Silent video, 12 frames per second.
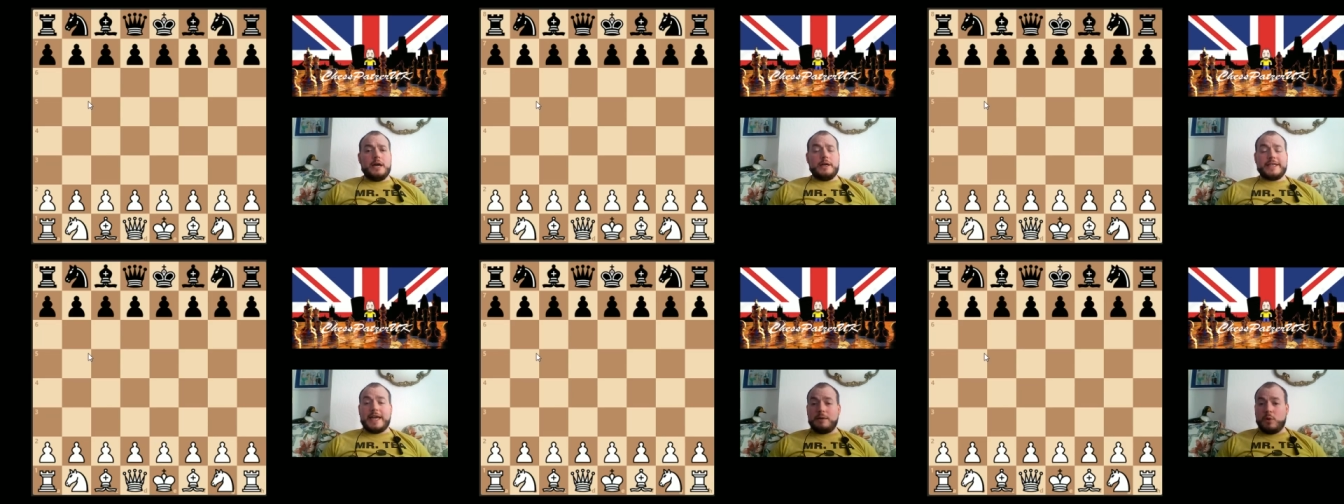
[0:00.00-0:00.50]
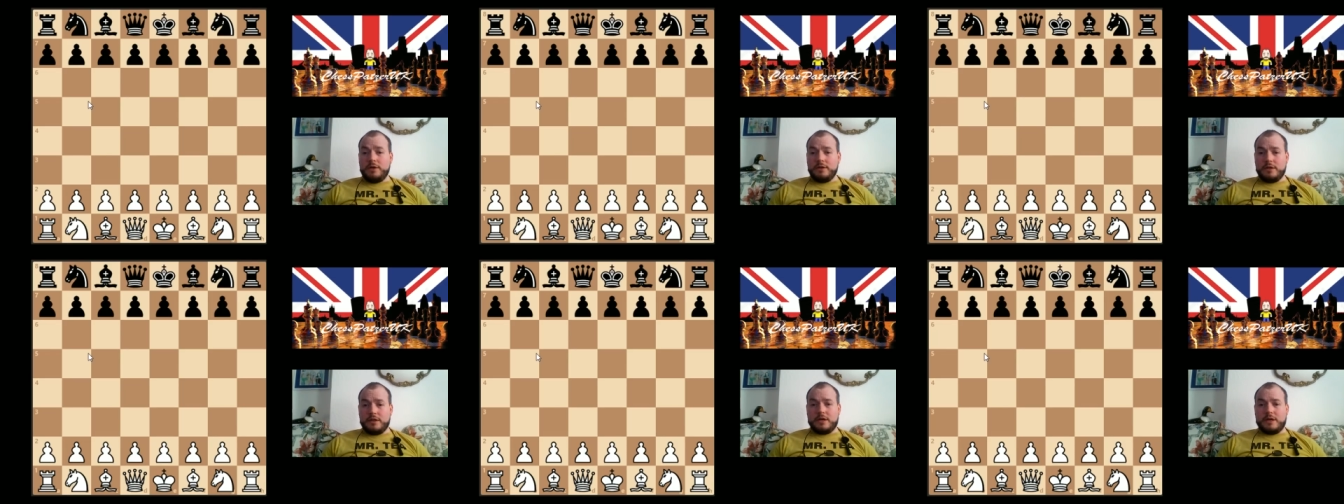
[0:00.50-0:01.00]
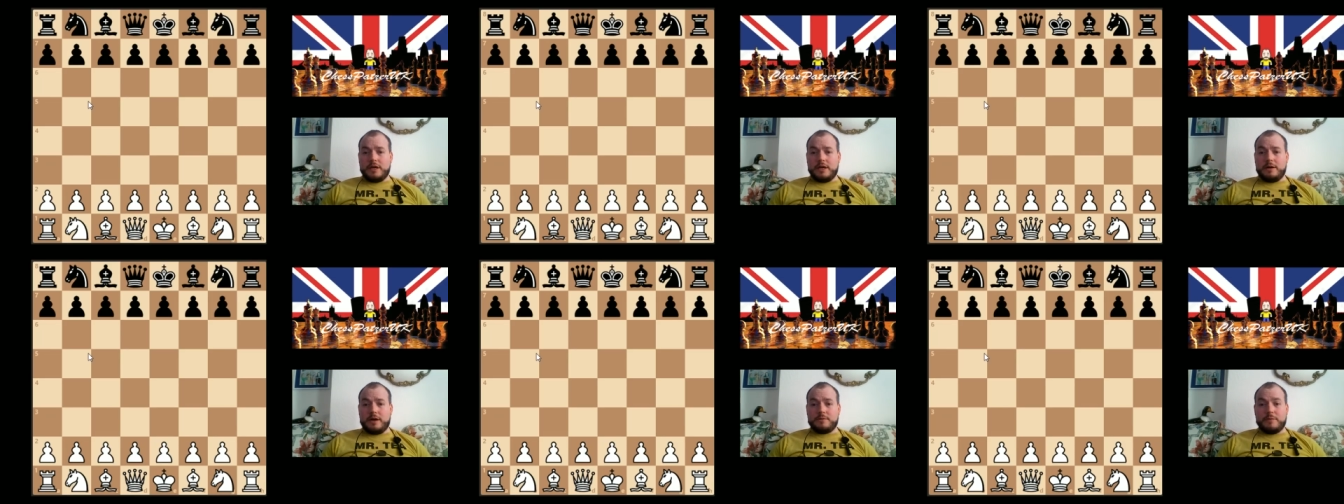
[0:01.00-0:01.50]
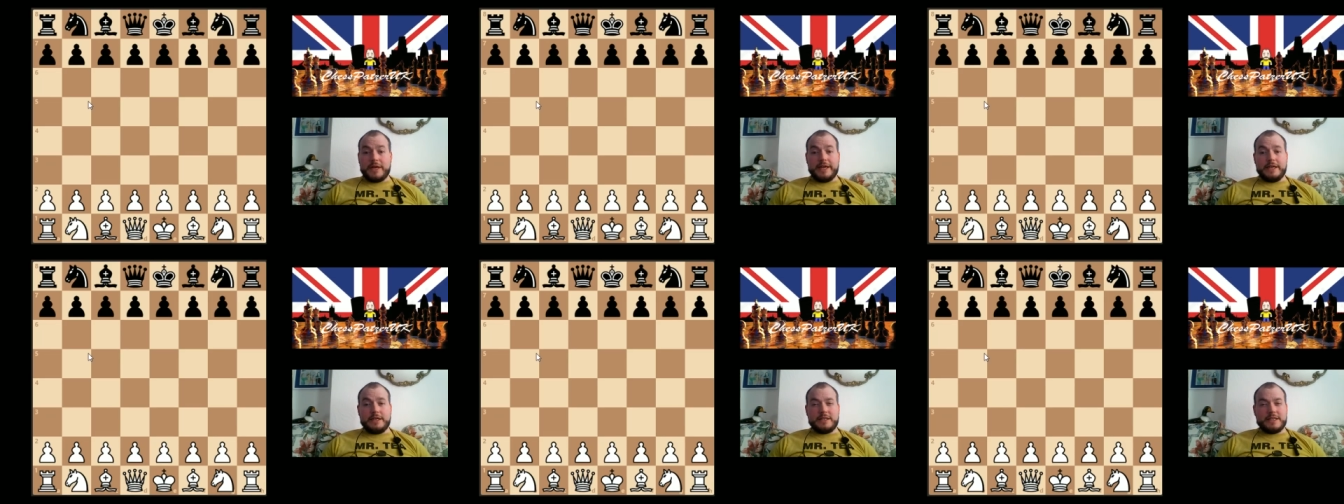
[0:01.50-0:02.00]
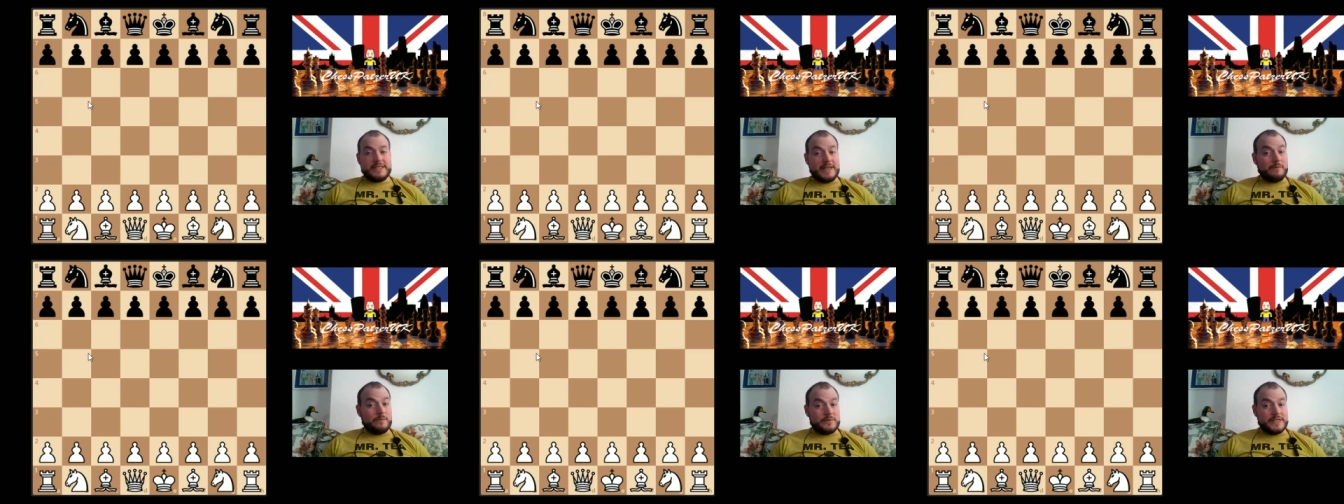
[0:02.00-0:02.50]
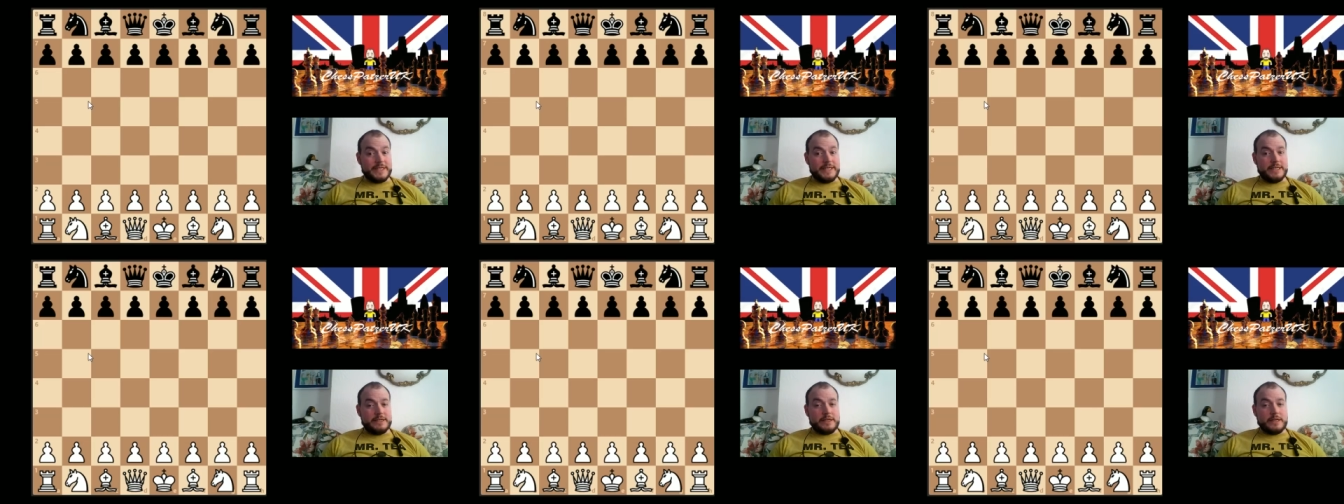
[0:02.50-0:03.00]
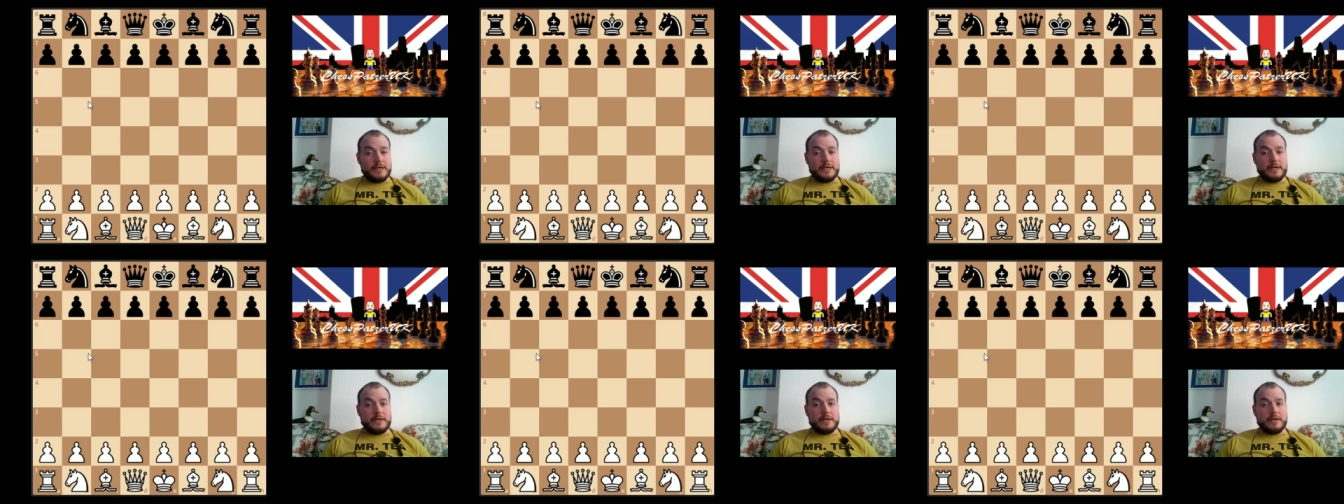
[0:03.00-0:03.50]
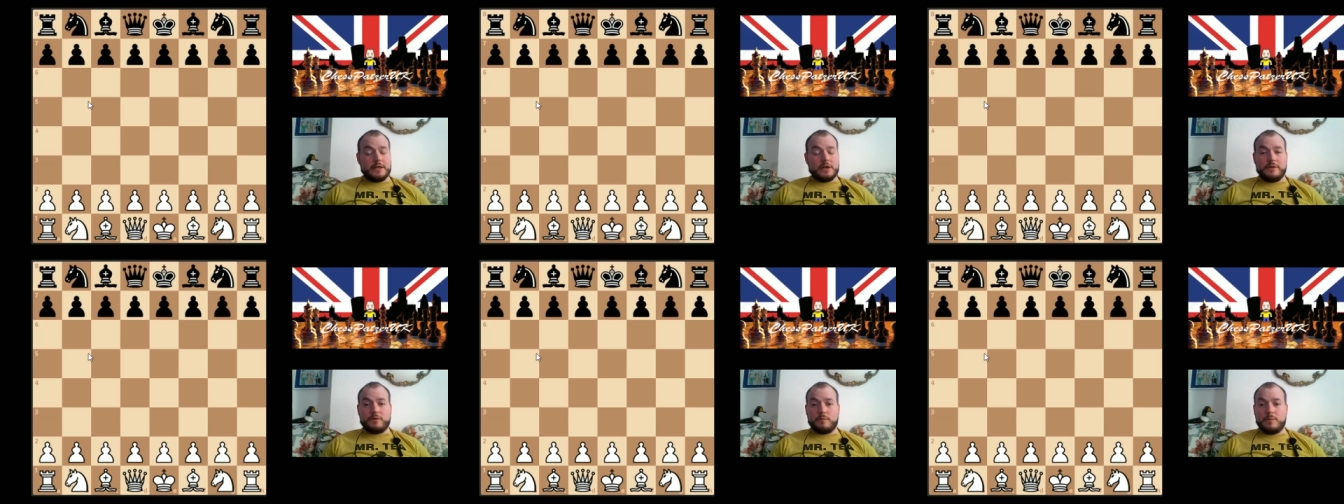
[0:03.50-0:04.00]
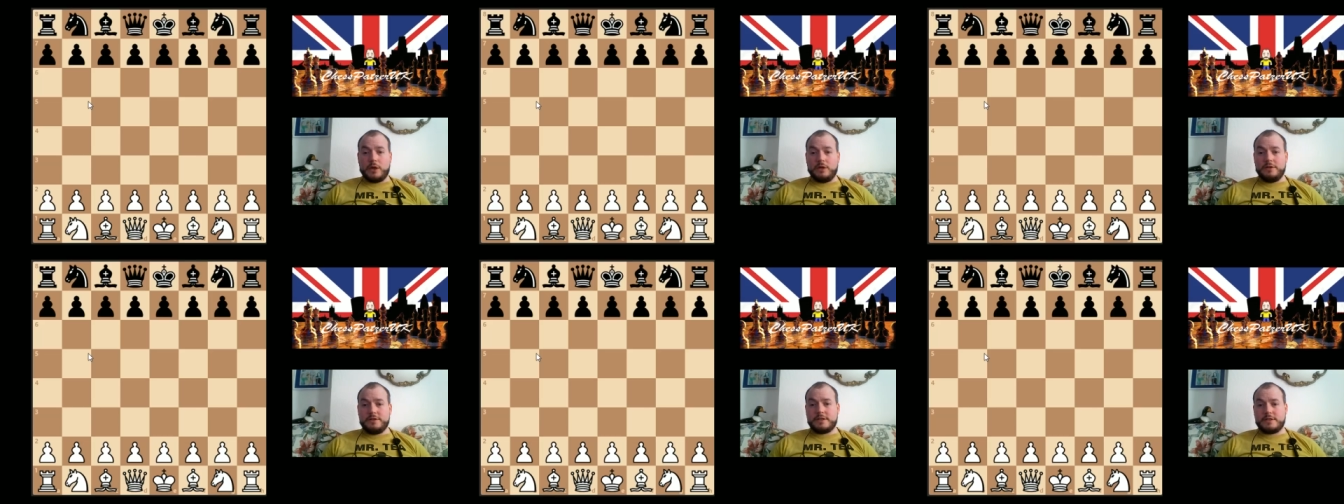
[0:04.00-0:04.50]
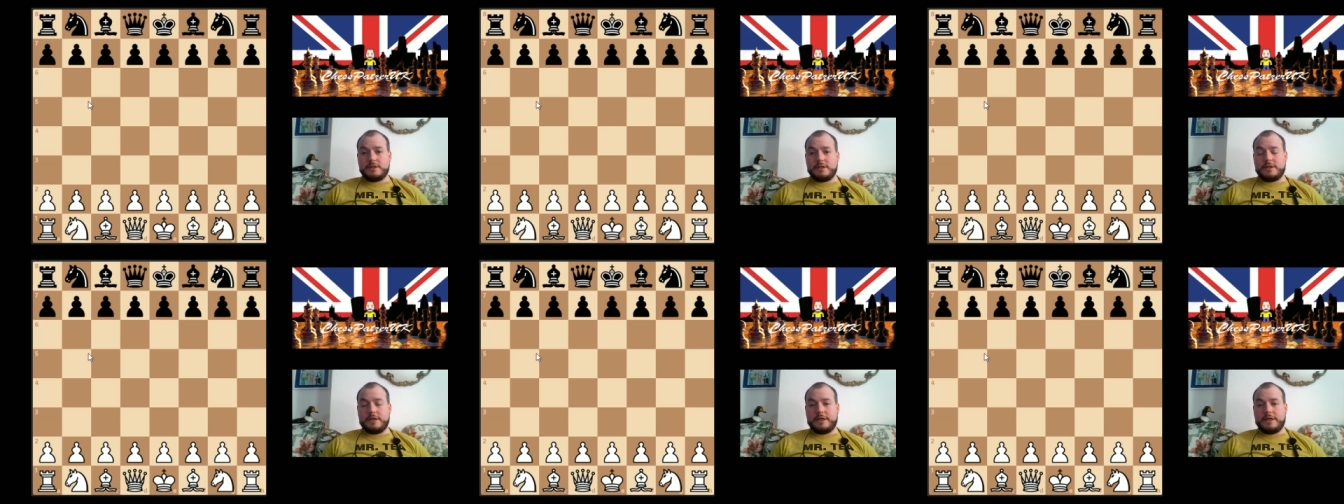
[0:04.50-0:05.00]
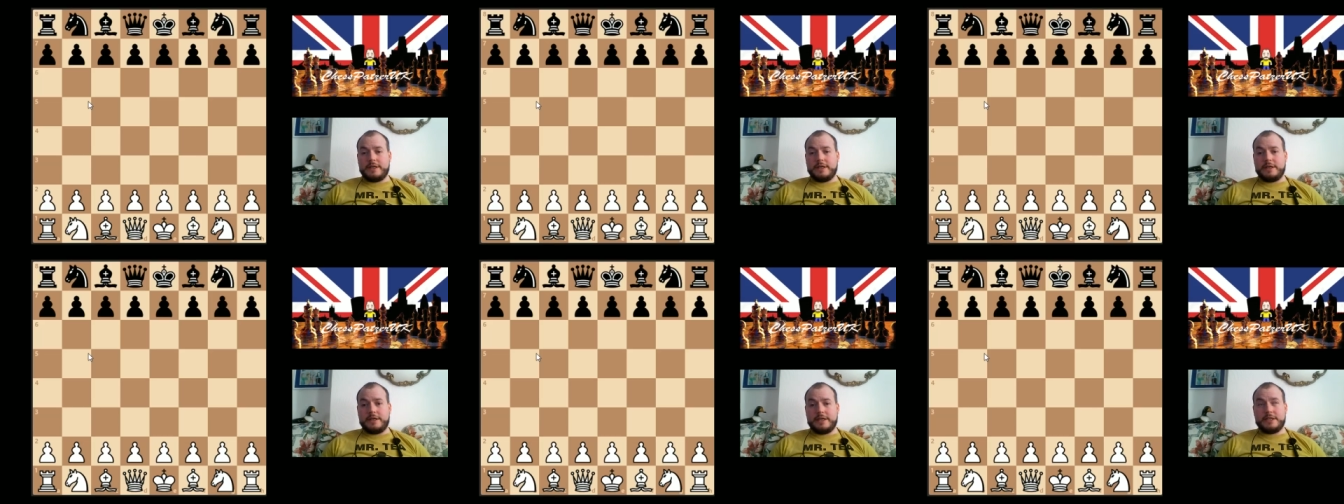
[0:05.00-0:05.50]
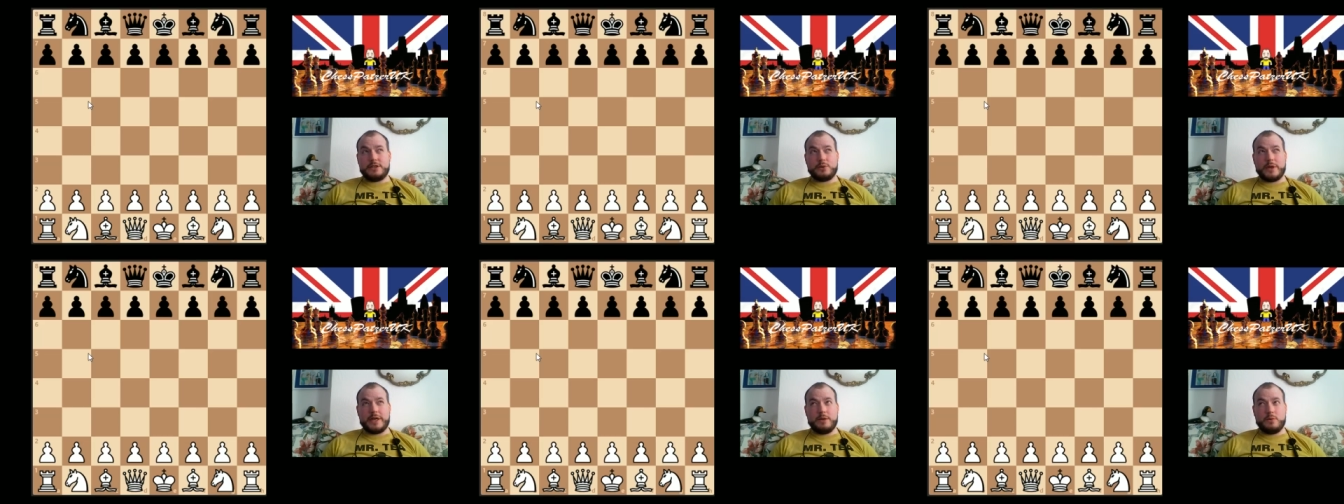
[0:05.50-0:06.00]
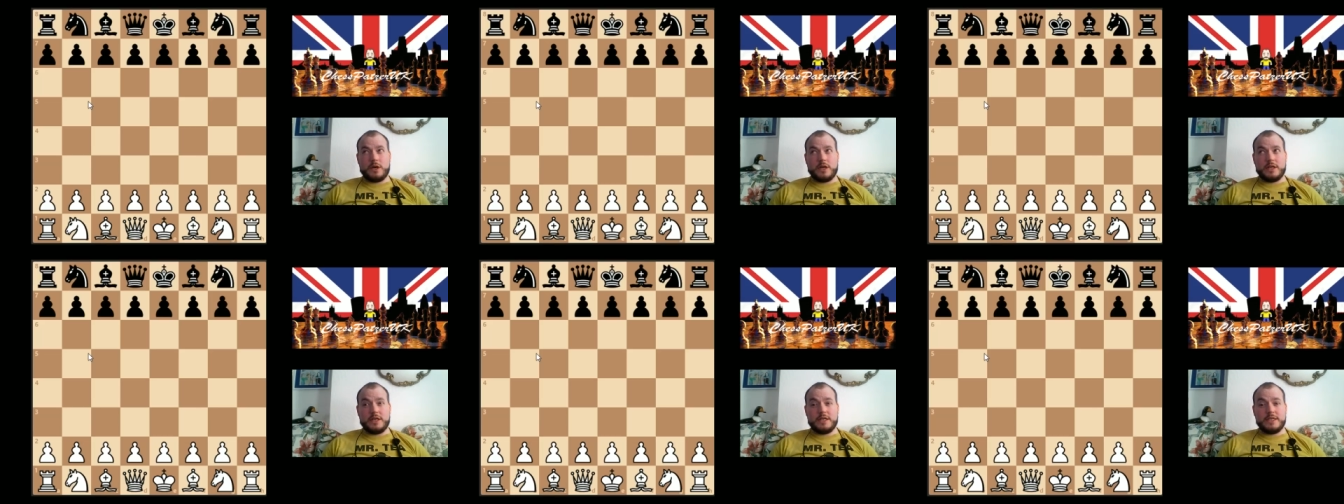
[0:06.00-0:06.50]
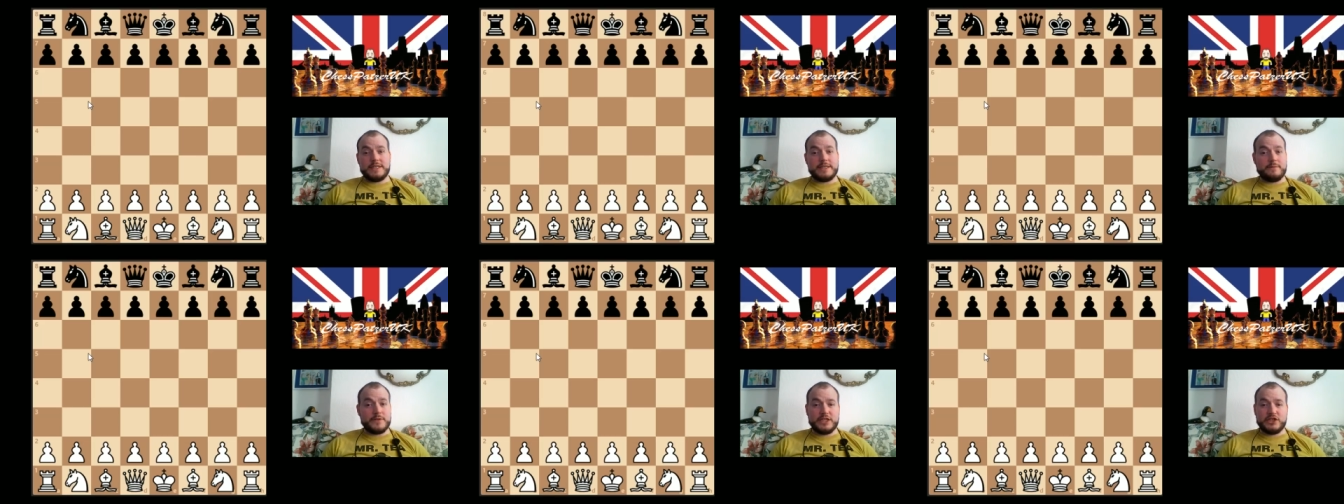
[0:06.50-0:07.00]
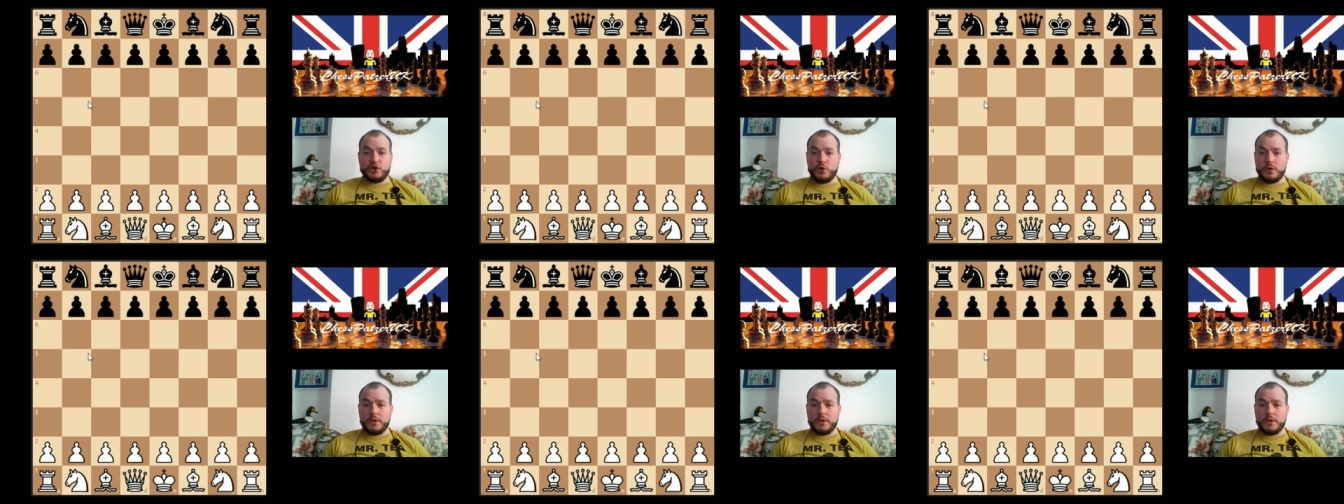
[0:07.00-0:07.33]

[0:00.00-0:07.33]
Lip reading: Game 1, I was playing the 7th seed, a guy from Poland. He's 2172.